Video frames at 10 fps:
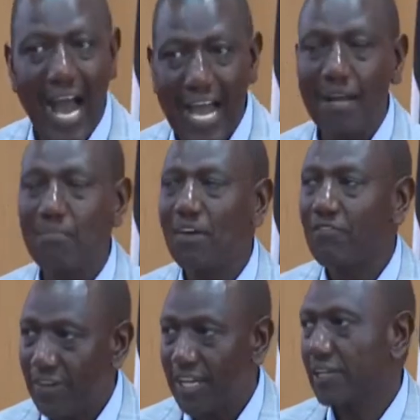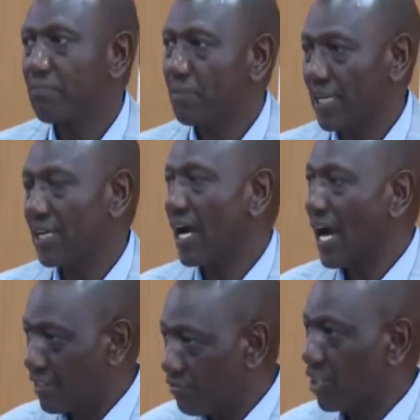I am a very big
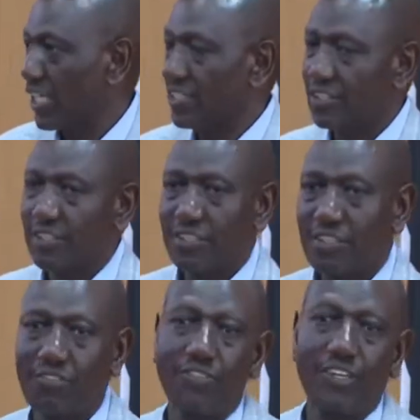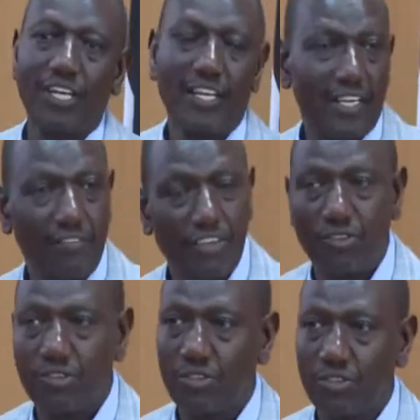advocate of Kenya Revenue
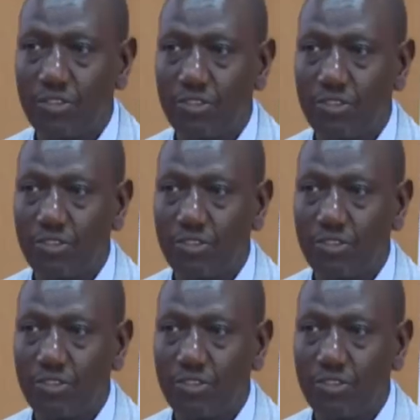Authority.